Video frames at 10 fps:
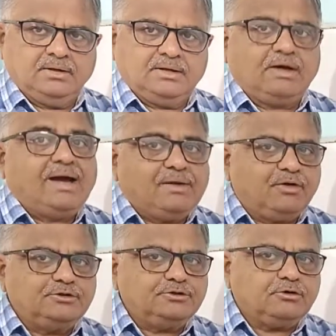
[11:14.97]
Now I
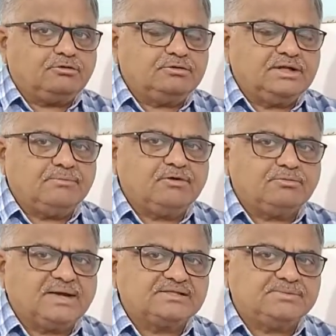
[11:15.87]
want to talk only about
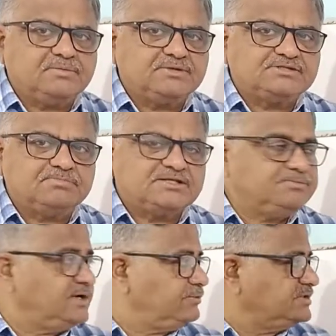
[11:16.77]
maximum
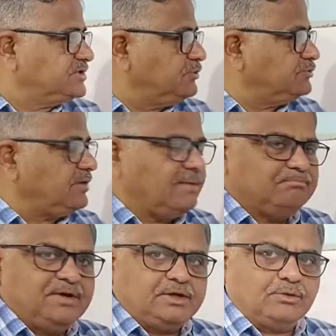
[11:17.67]
displacement which gives you
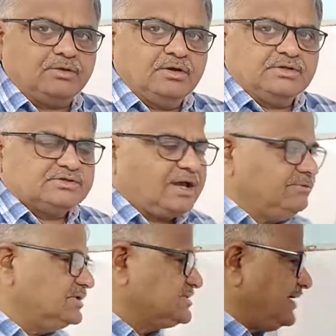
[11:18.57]
amplitude. So I
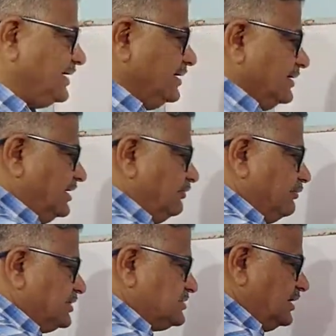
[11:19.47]
will say if
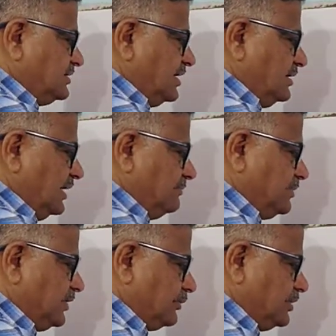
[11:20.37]
resultant
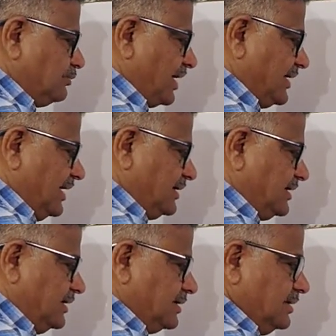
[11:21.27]
amplitude is yr
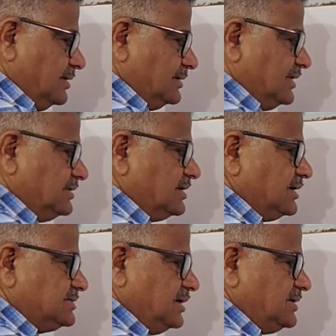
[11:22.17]
here, then the
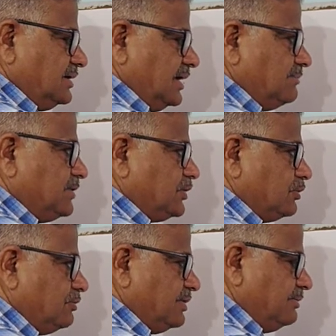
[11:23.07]
resultant
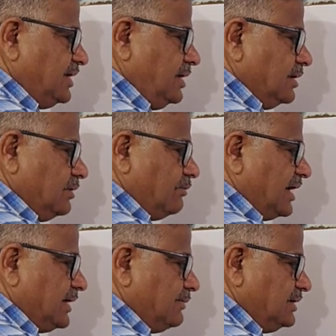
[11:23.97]
amplitude will be
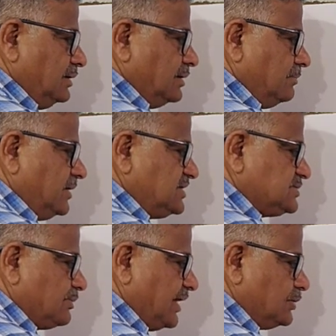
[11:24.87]
y1 plus
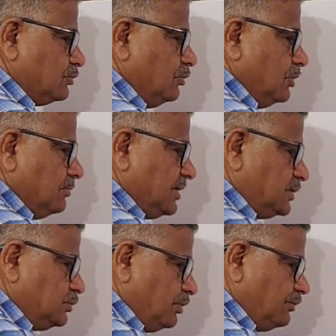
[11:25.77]
y2. But
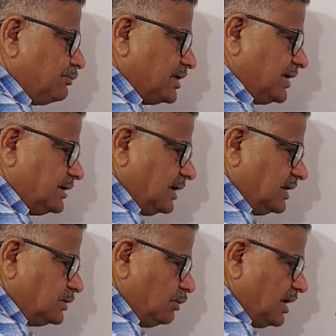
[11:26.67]
do not forget,
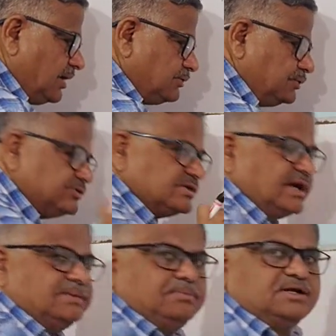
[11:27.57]
although I have used
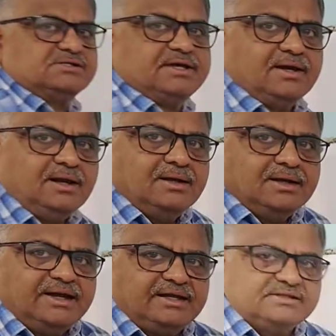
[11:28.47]
sign plus here,
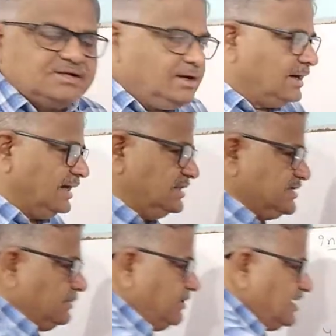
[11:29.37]
it is a
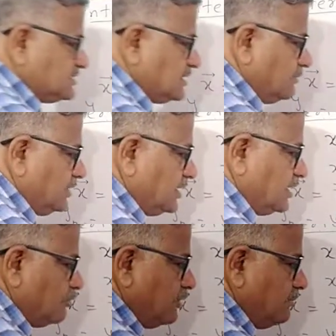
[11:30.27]
algebraic sum.
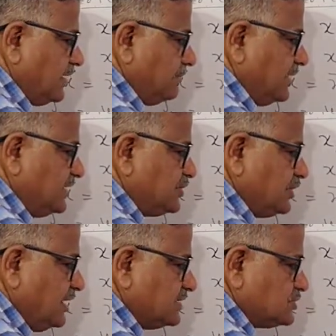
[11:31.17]
Here we may mention
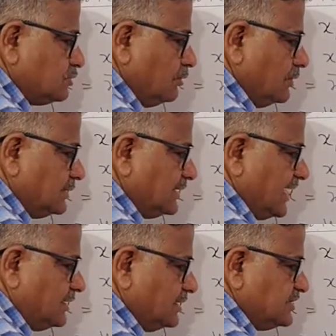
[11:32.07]
also
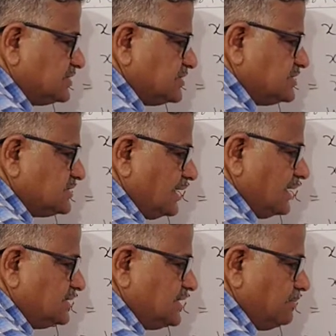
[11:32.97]
that this is
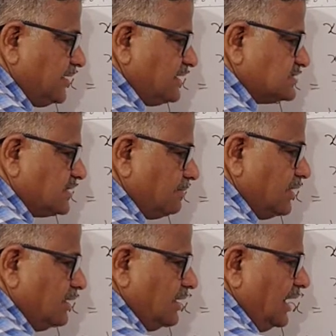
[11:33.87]
algebraic sum.
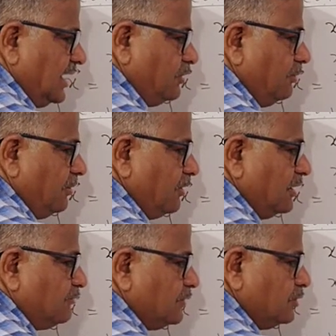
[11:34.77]
I hope all
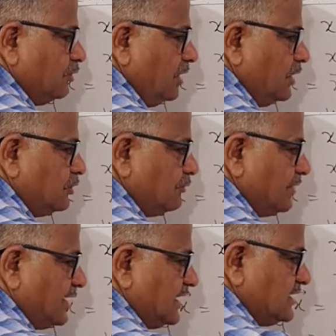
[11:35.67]
of you know how to
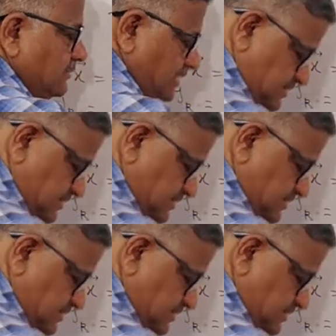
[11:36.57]
find algebraic